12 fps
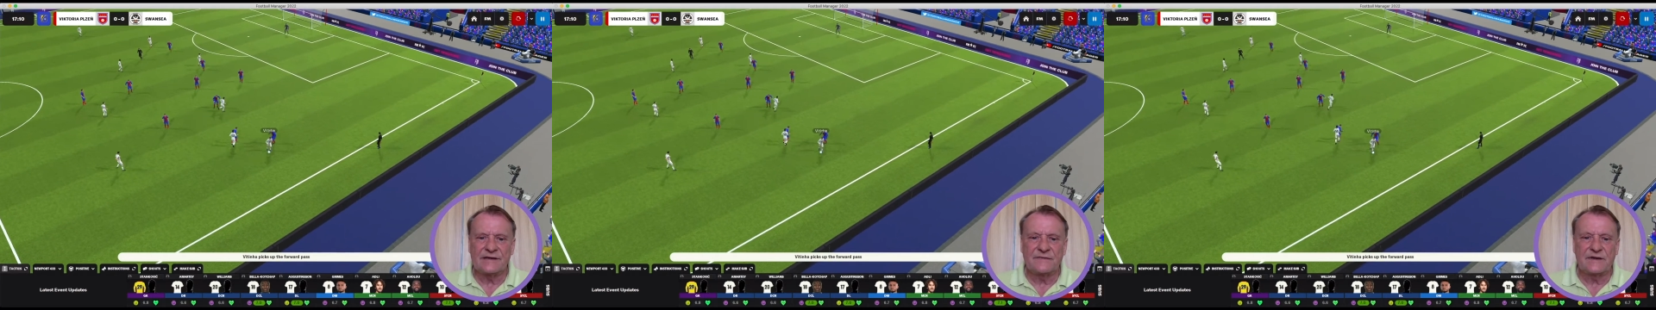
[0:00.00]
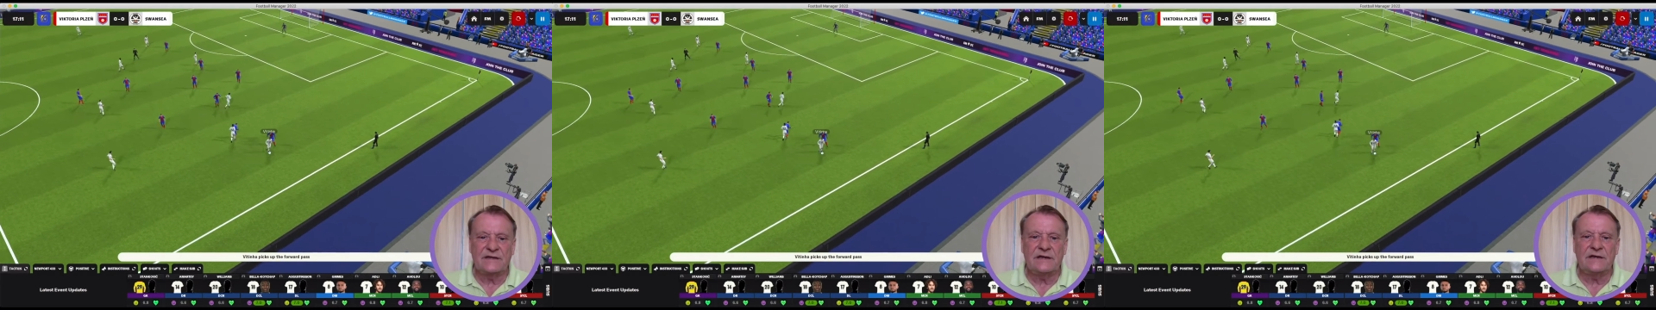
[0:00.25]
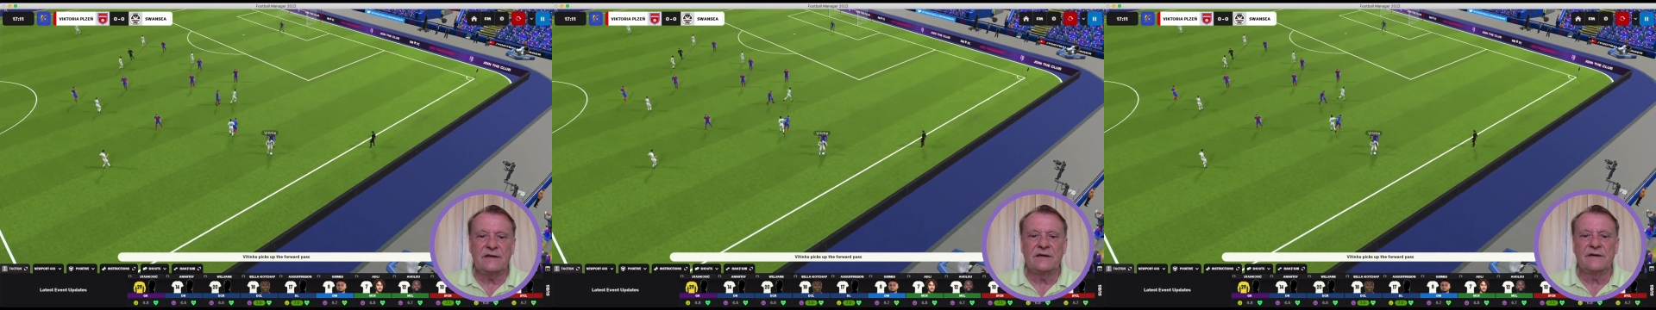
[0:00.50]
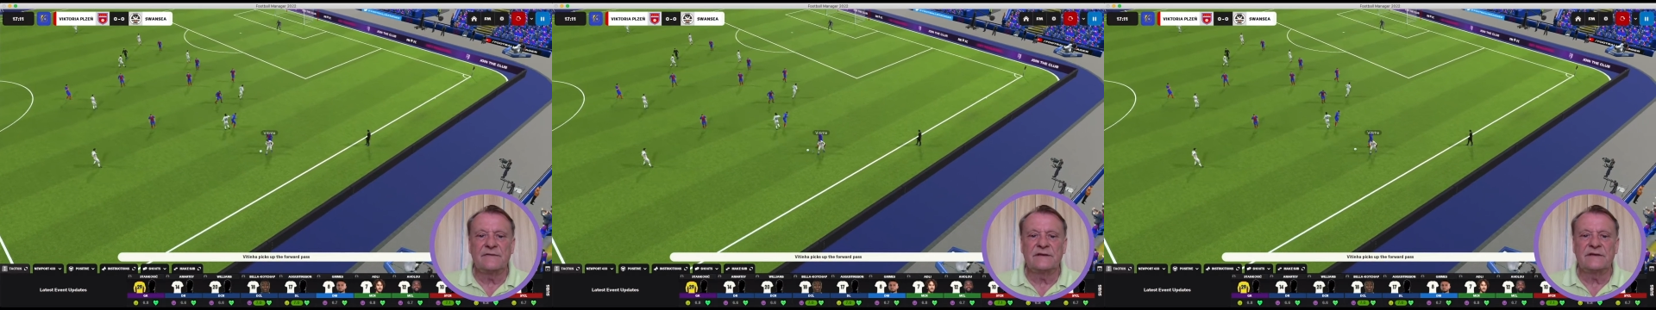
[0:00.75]

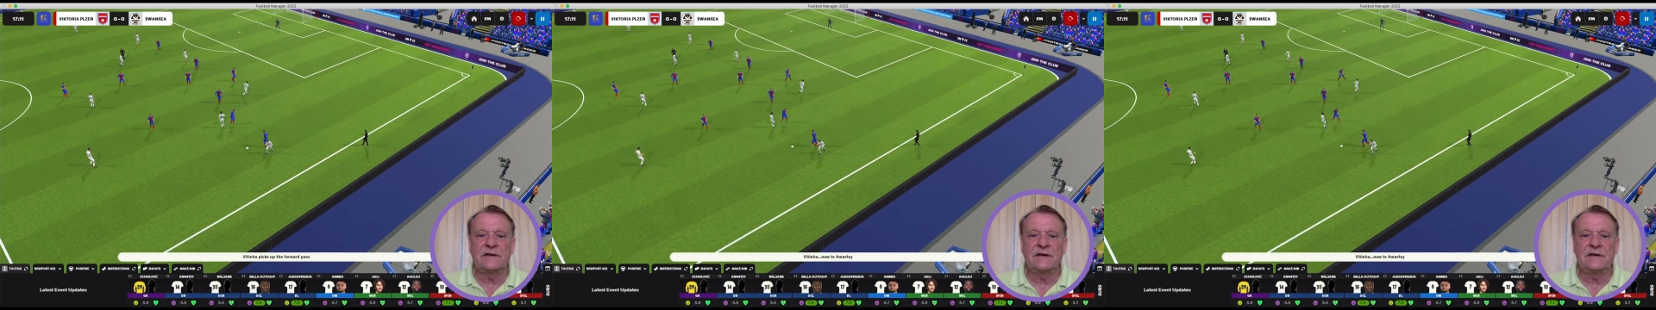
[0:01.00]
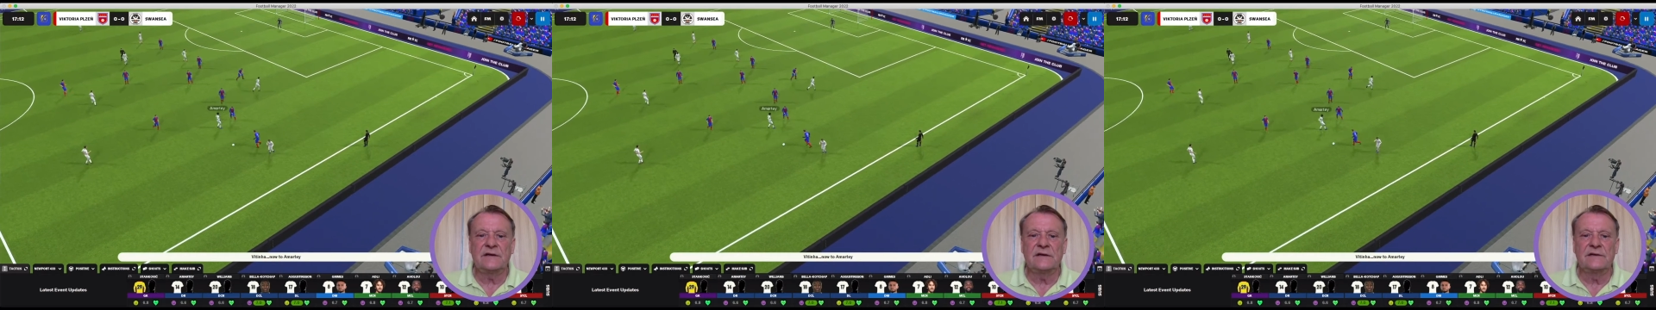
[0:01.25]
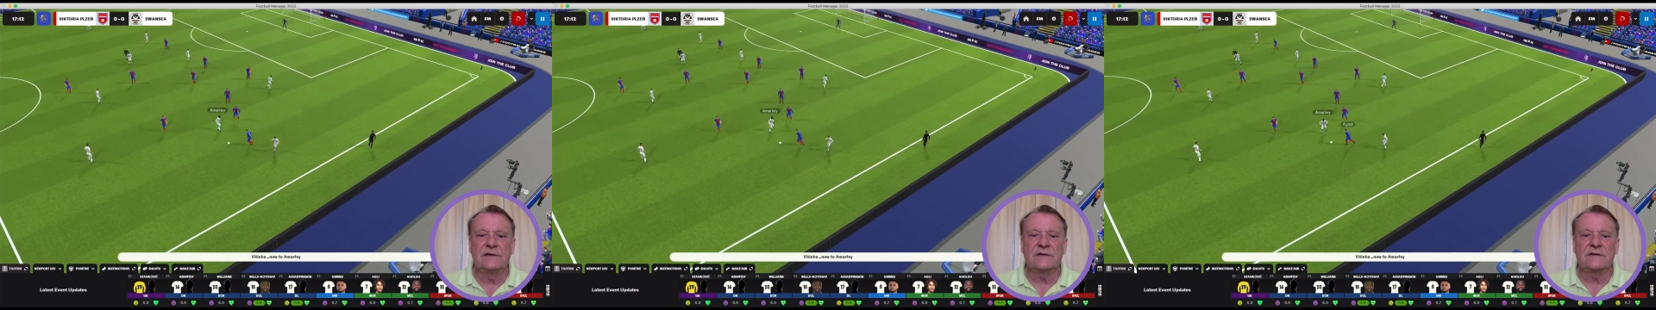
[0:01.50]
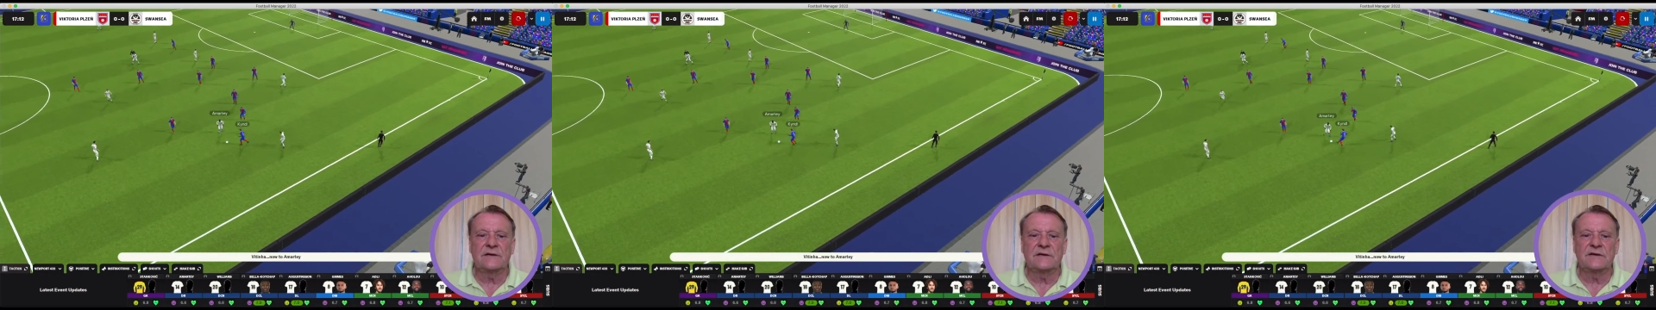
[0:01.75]
Vitinha looks
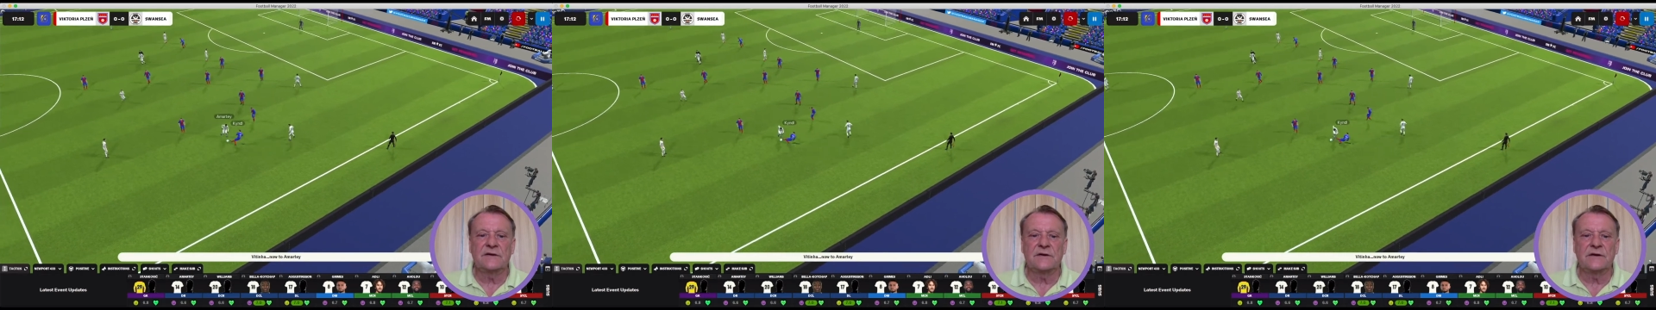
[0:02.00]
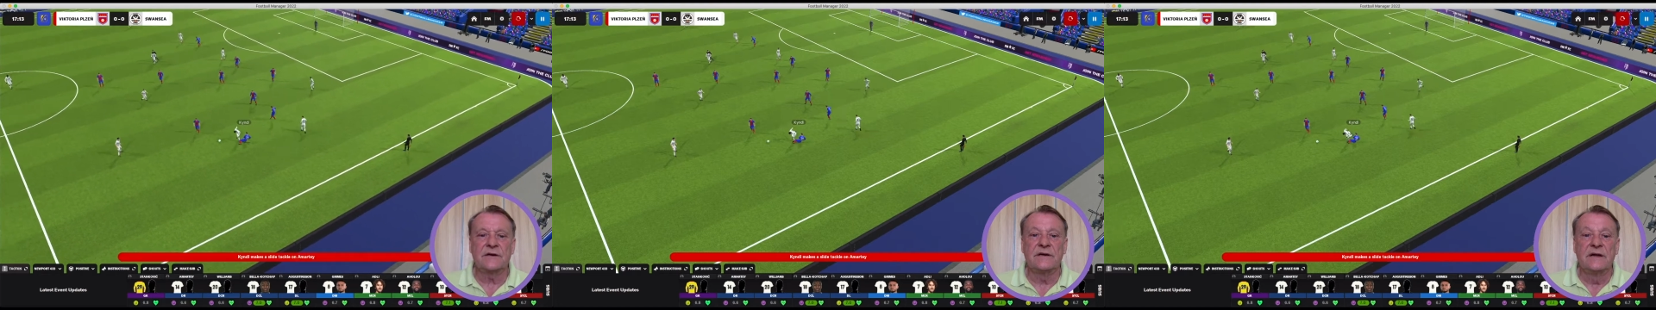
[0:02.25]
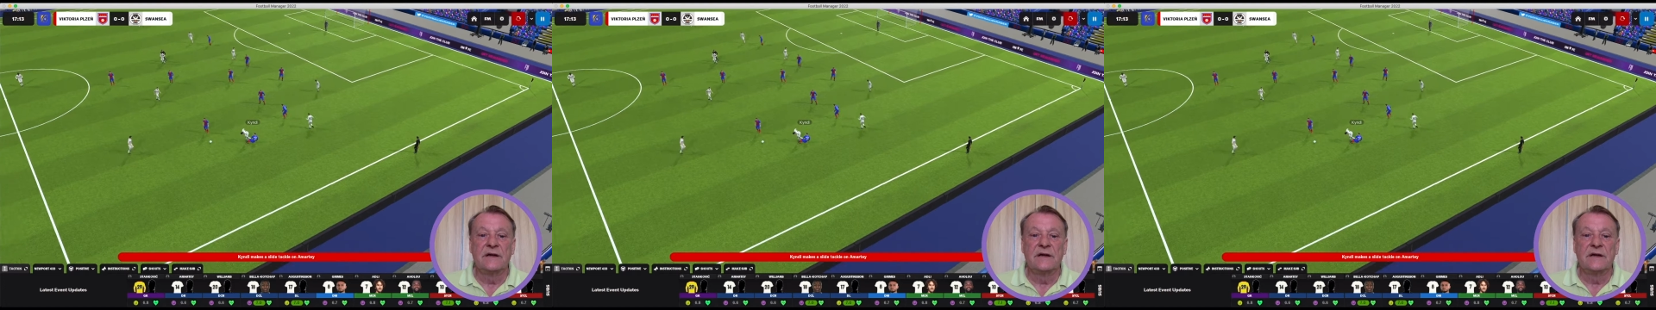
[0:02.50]
to turn.